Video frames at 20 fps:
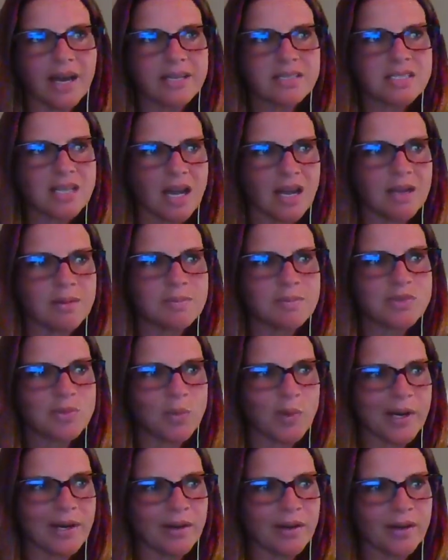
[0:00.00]
of times
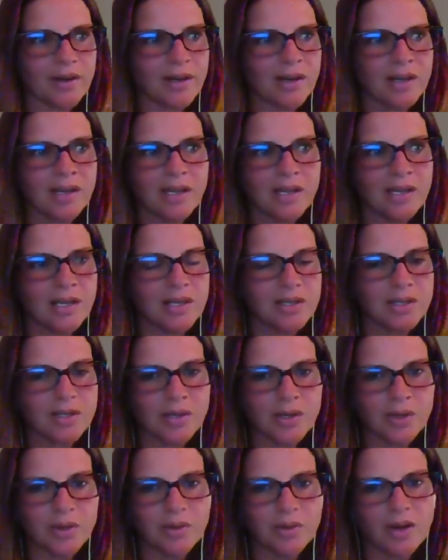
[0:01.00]
where,
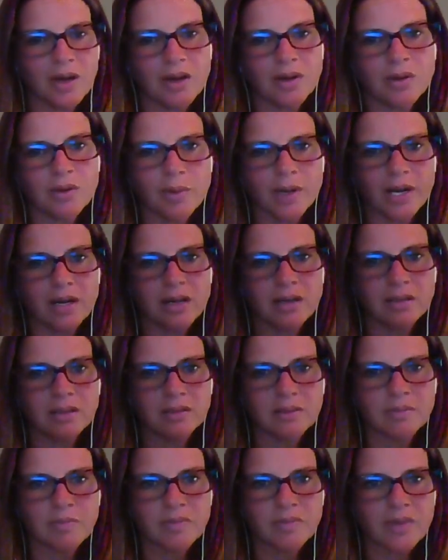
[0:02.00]

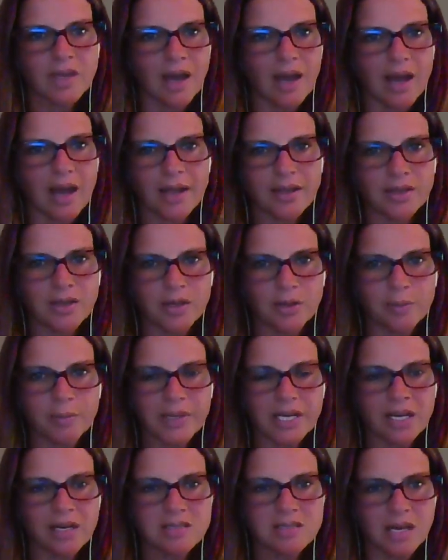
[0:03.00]

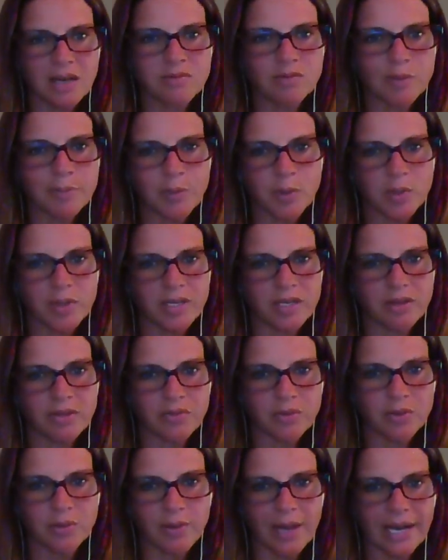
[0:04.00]
because I'm reporting
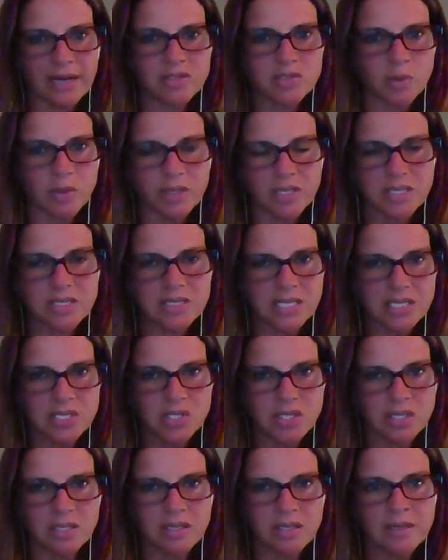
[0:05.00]
through X
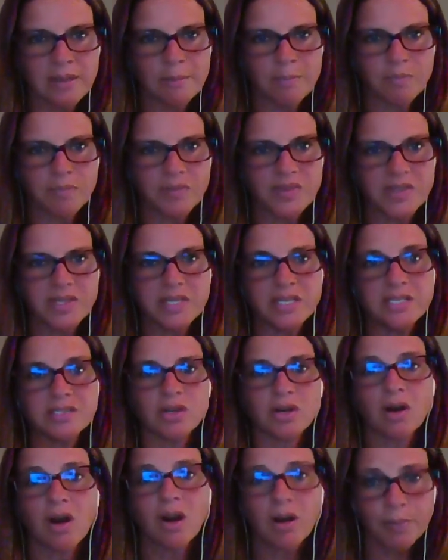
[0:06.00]
organization, these
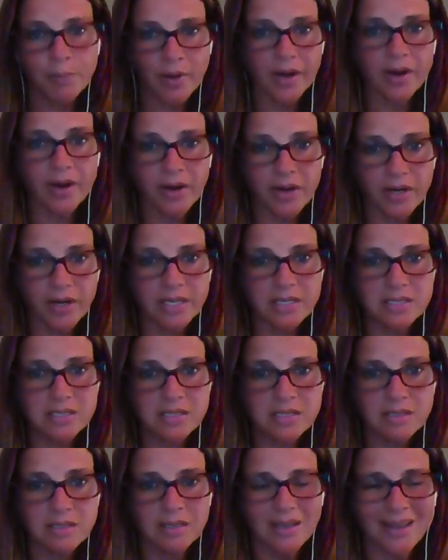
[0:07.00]
are our
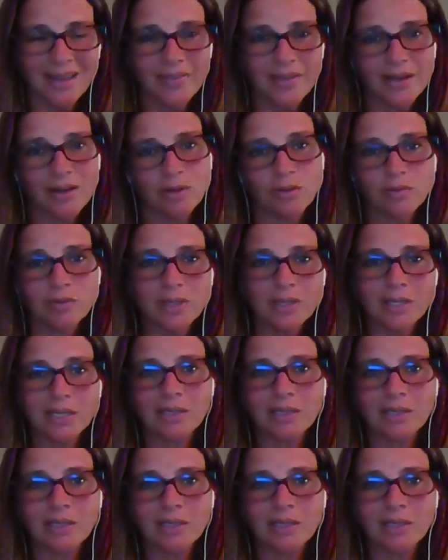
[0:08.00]
priorities, and they don't really